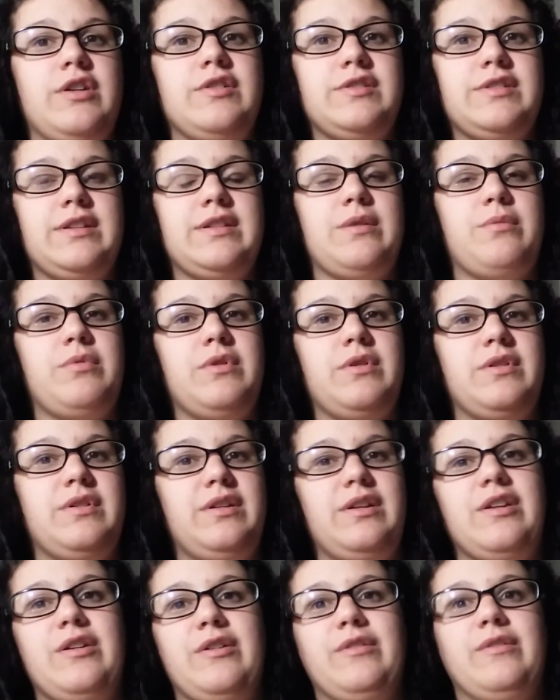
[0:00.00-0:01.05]
understand that word,
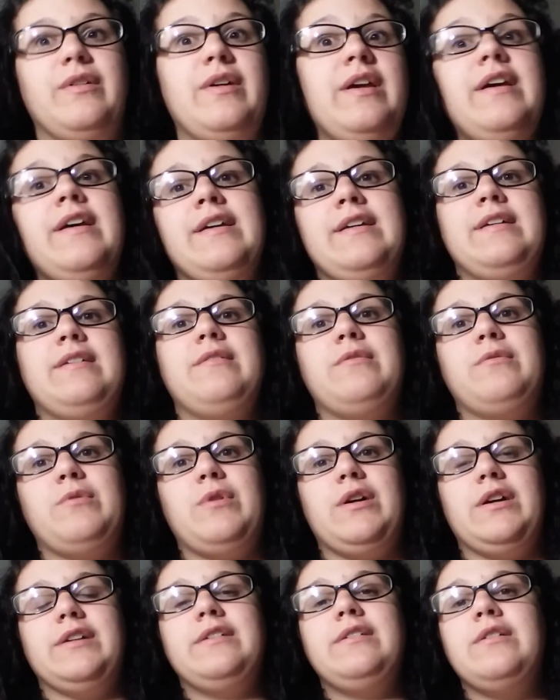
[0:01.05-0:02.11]

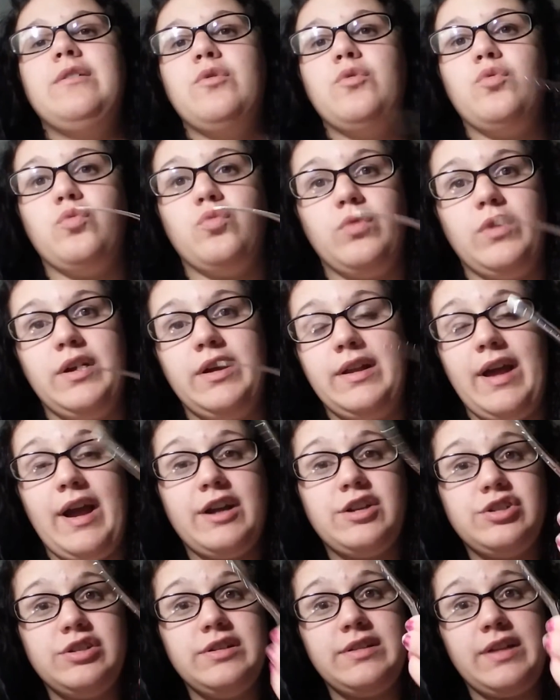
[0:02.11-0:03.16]
word, it
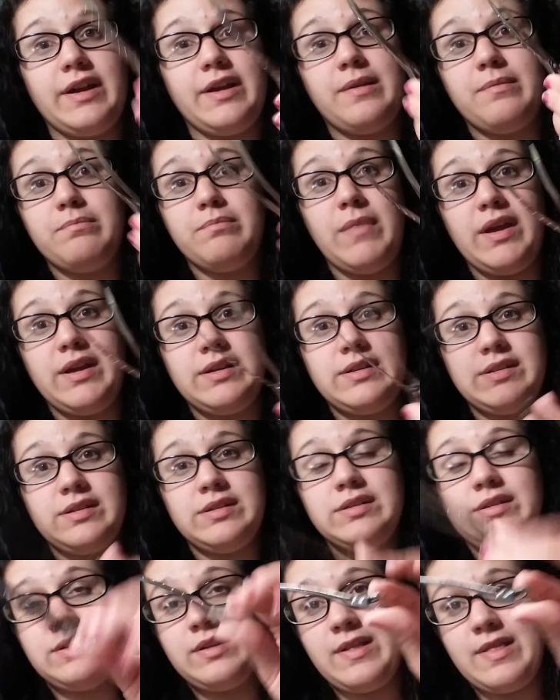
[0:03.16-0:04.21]
actually like
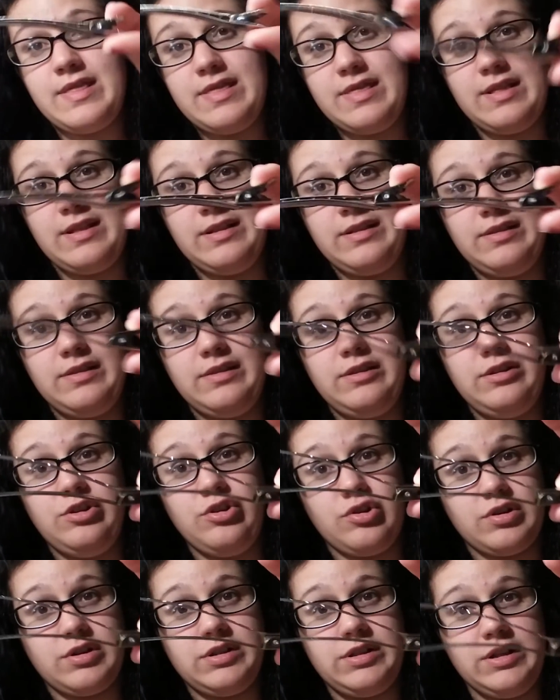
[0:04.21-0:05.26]
makes
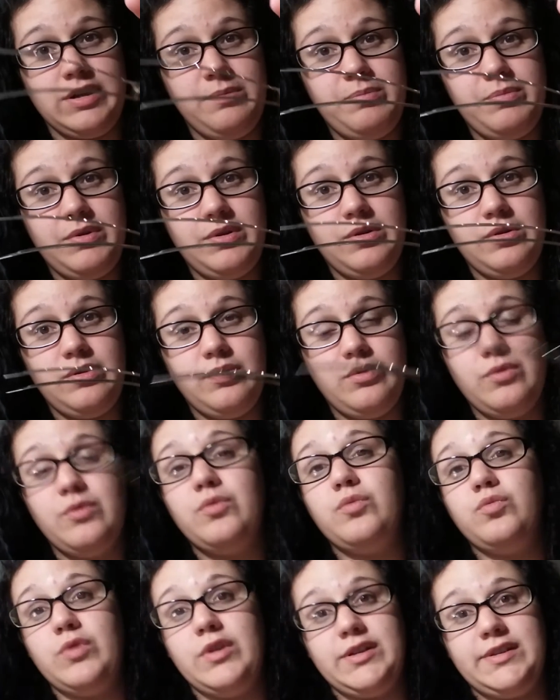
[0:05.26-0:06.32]
your clip
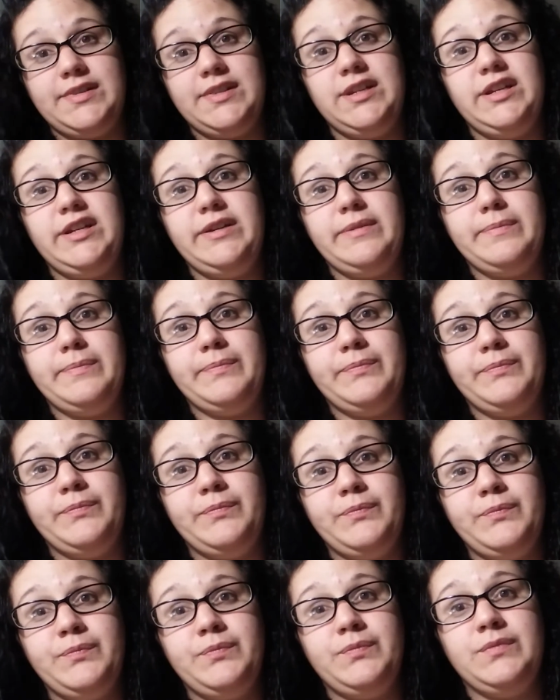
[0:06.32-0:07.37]
rusty.
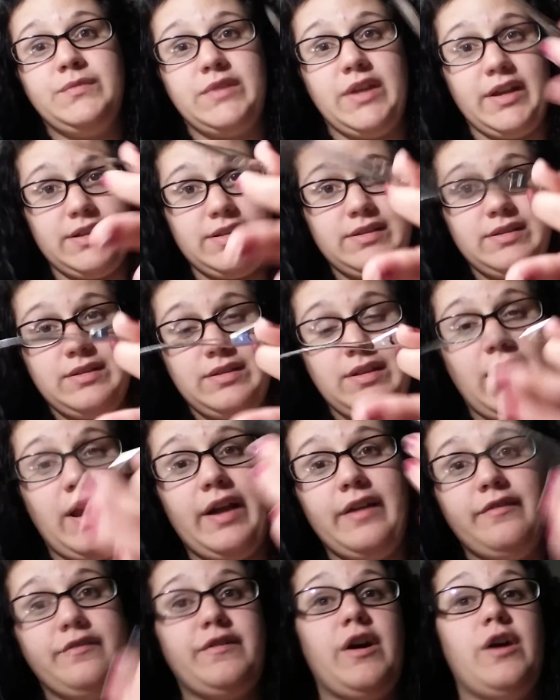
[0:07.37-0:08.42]
Like,
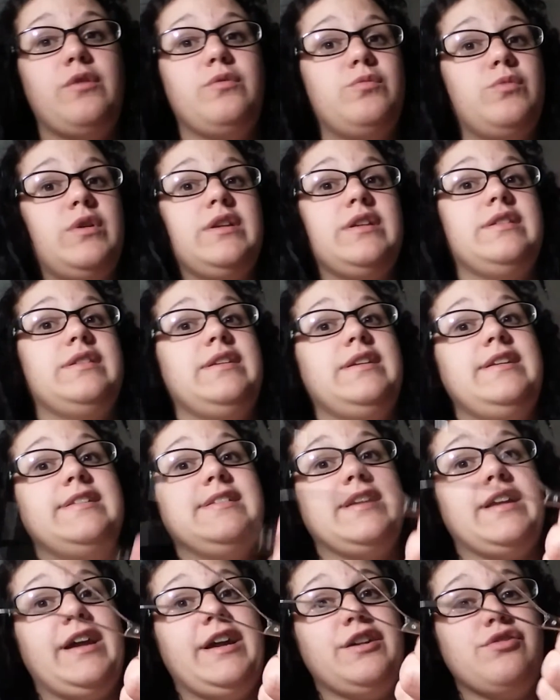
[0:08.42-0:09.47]
I found one of these
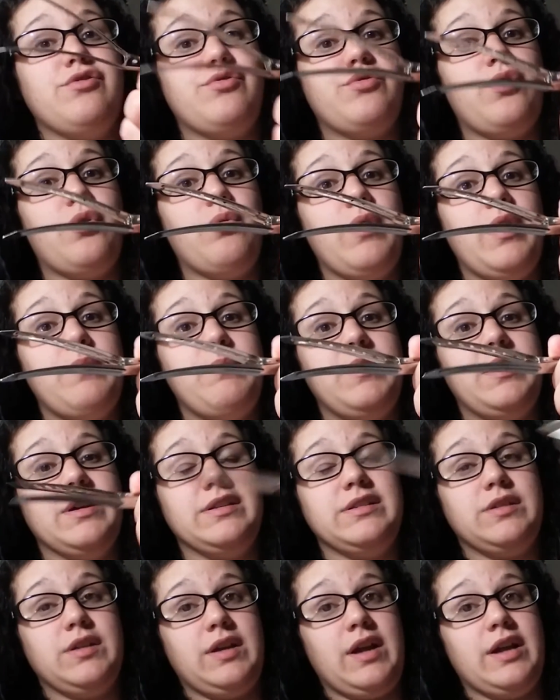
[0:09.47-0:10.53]
that I had to throw away
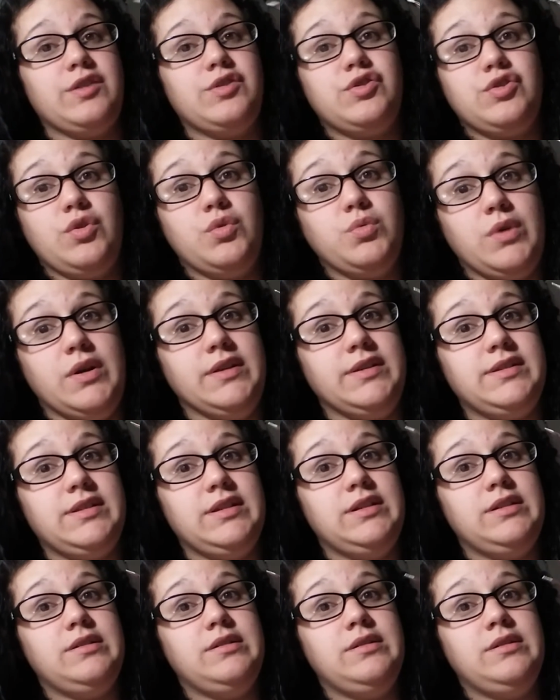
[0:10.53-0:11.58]
because it got so
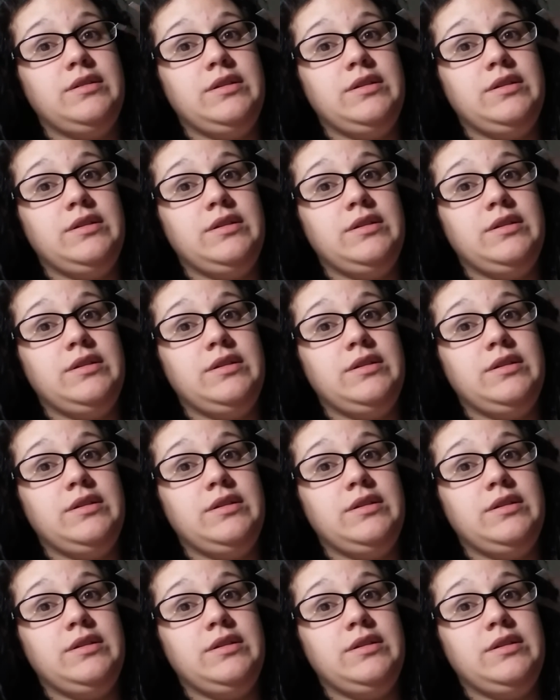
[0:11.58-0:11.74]
rusted.